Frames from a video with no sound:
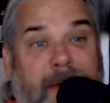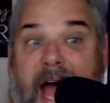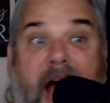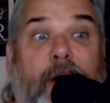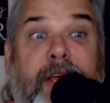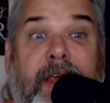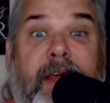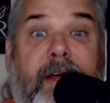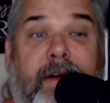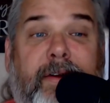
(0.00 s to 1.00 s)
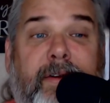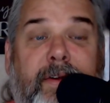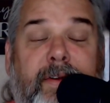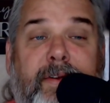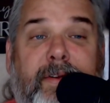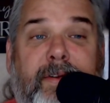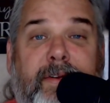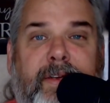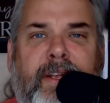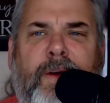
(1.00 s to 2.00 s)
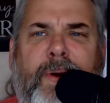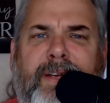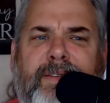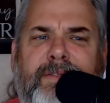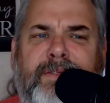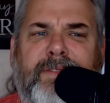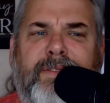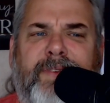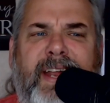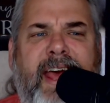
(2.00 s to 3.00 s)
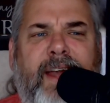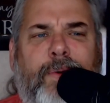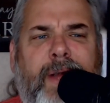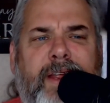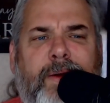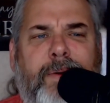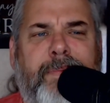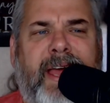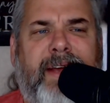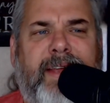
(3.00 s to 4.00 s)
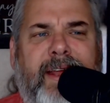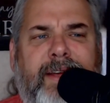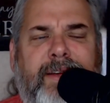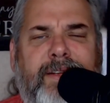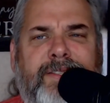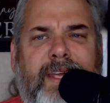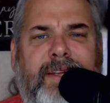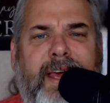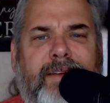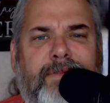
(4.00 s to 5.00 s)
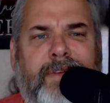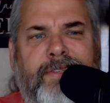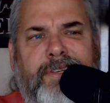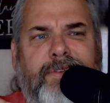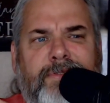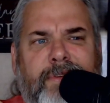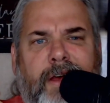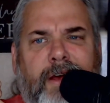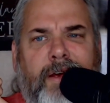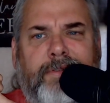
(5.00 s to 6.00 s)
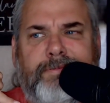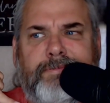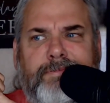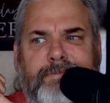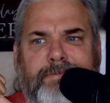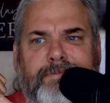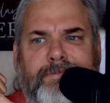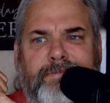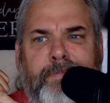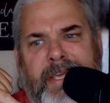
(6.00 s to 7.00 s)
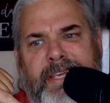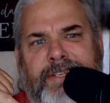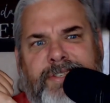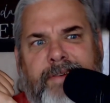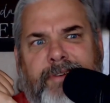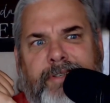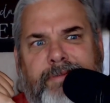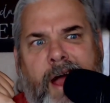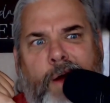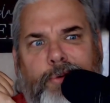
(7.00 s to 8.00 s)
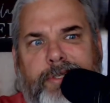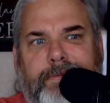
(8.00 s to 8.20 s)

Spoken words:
out of here. You know what? If I'd have had a radio in Baghdad, I could have said that. This is Me 7 out.